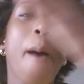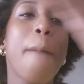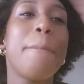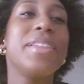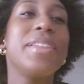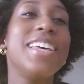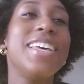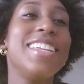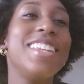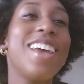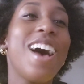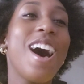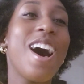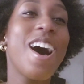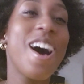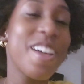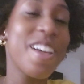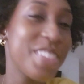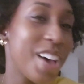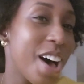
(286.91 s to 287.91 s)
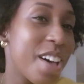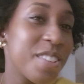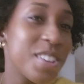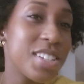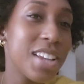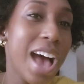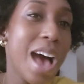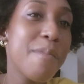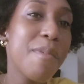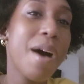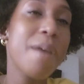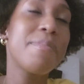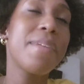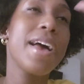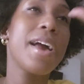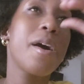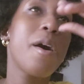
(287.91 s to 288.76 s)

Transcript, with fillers: but then the other time I'm like,